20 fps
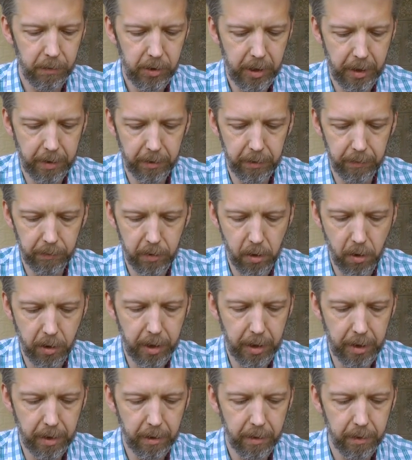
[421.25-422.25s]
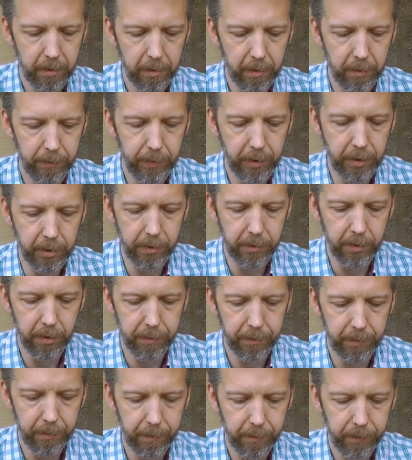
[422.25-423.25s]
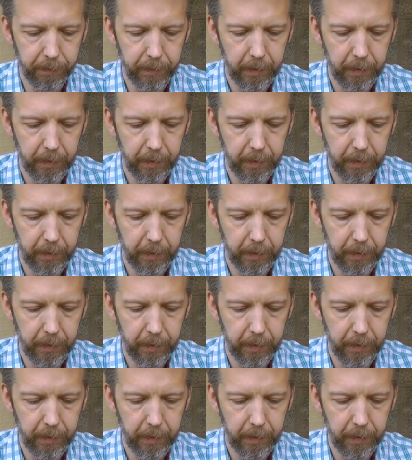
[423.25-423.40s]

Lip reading: chance of knocking the filter off.